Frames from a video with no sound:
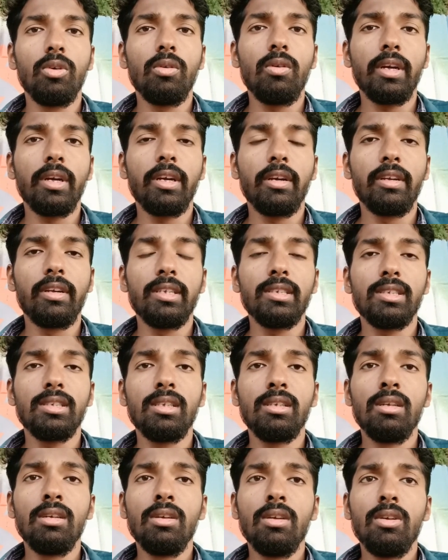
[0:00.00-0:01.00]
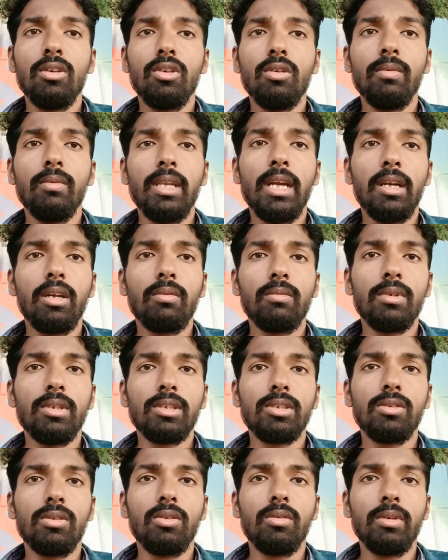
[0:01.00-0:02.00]
Go Rocket grunts, you will head
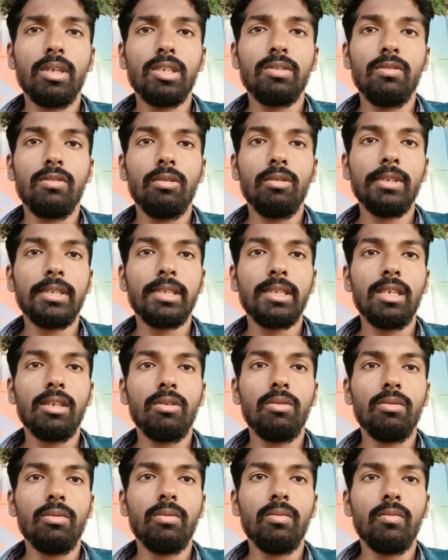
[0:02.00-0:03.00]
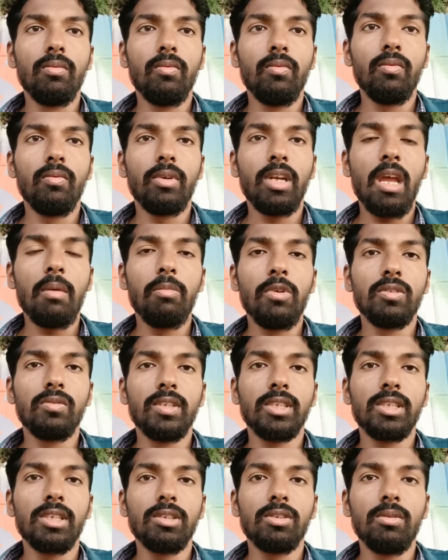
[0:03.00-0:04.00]
towards your 2 days. We will see a new time-based
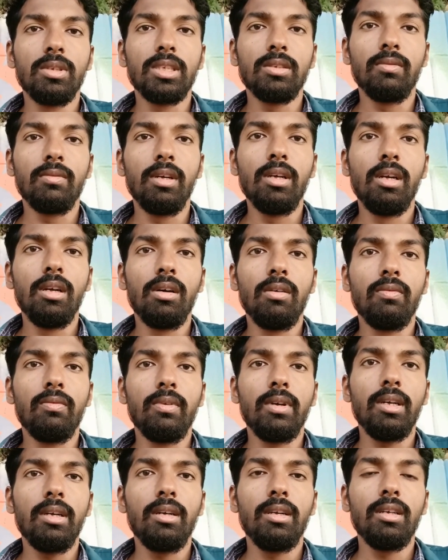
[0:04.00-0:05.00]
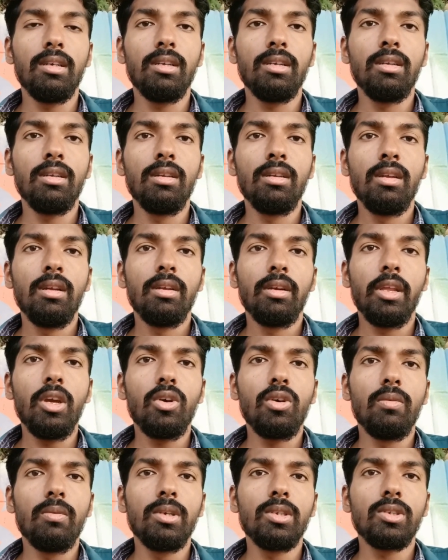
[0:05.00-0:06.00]
research known as World of Wonder
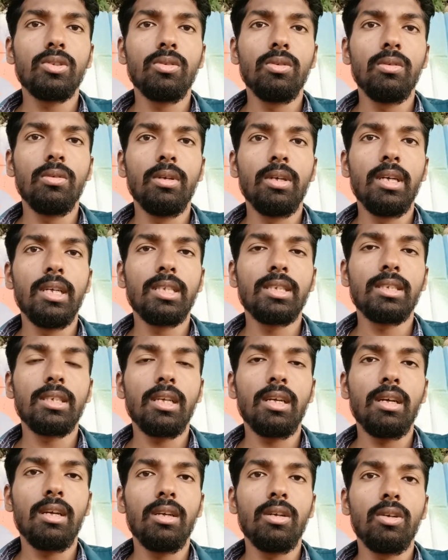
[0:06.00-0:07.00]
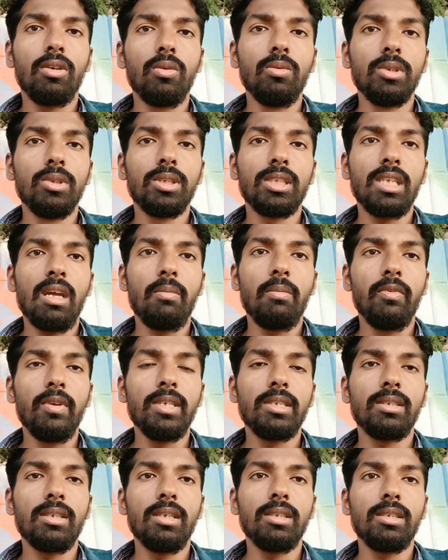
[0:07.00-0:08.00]
Takeover. So it's a two-step
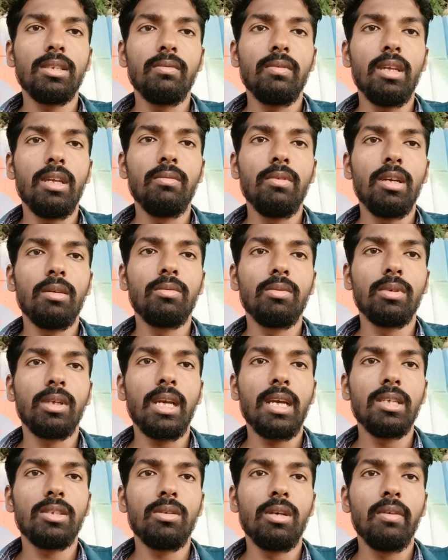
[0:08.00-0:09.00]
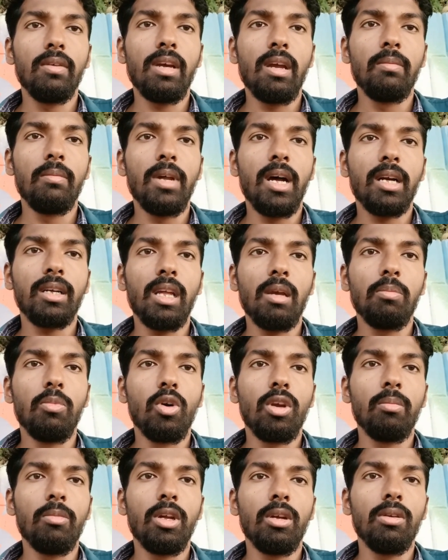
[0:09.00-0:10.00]
research where we have to catch 25 dark type
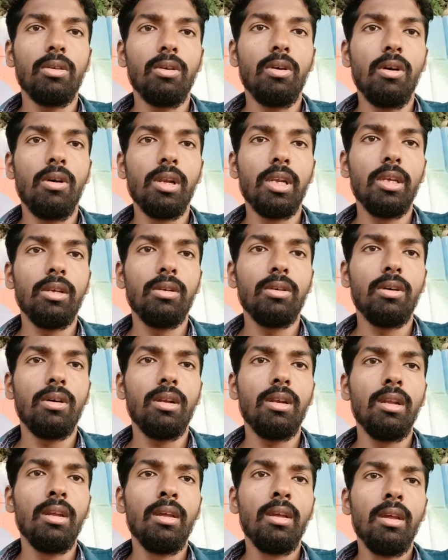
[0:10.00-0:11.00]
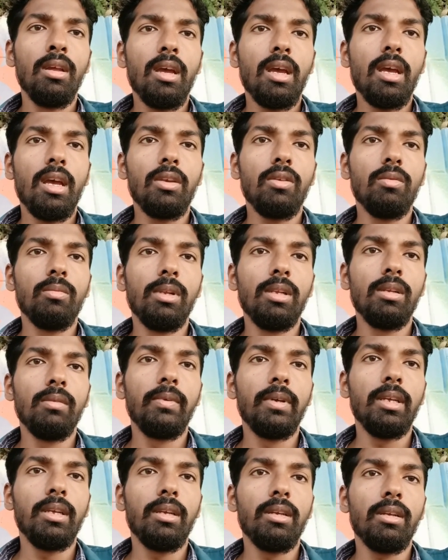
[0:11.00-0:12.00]
Pokemon all in all, and you will
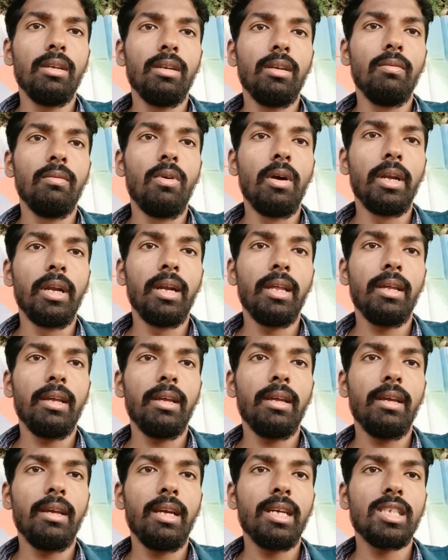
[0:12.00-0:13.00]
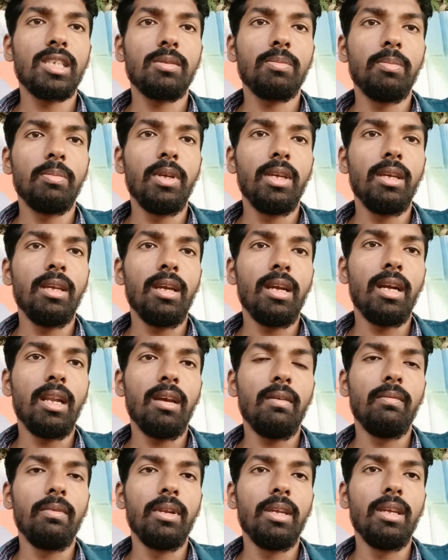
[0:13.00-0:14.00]
be rewarded XP at
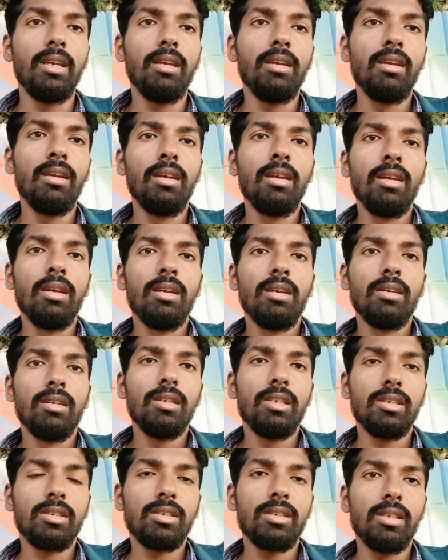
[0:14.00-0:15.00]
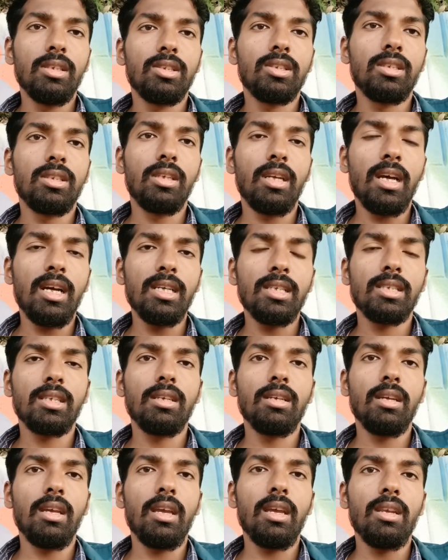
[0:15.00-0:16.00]
every research
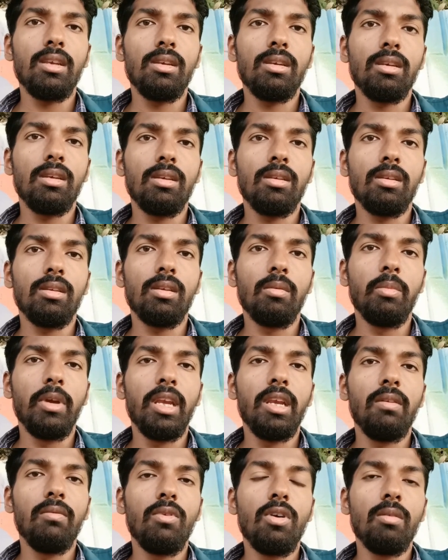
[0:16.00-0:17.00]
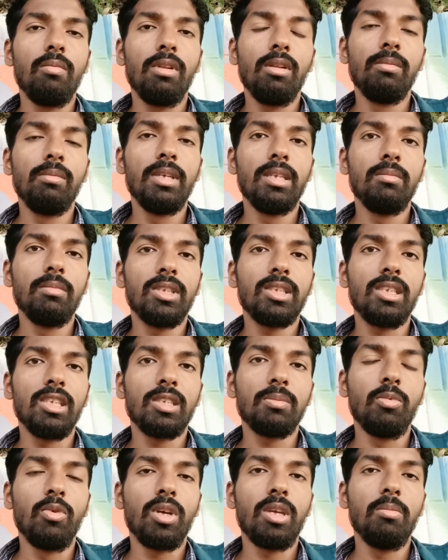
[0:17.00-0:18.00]
task, and the main reward will be
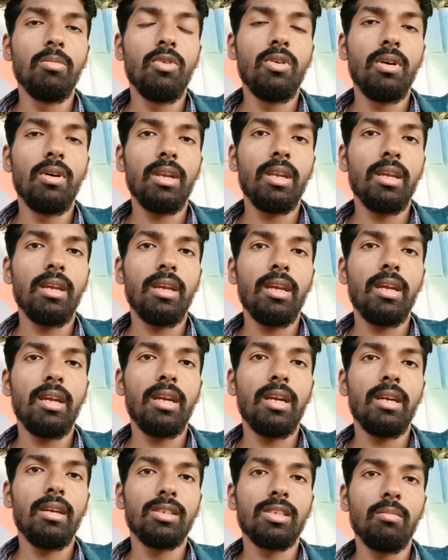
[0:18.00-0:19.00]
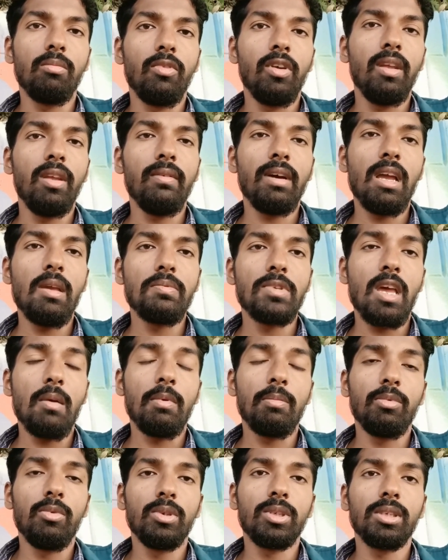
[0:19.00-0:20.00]
mysterious Pokemon and some revives,
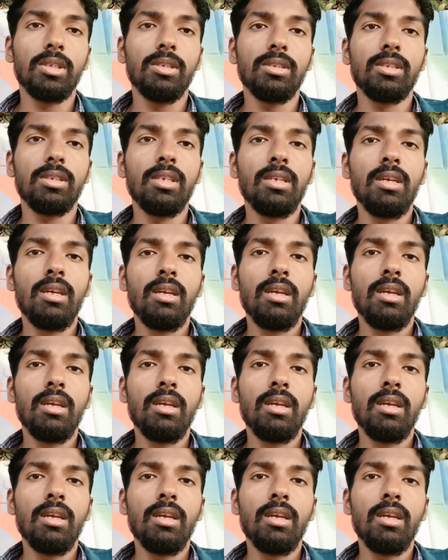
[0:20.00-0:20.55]
hyper potions.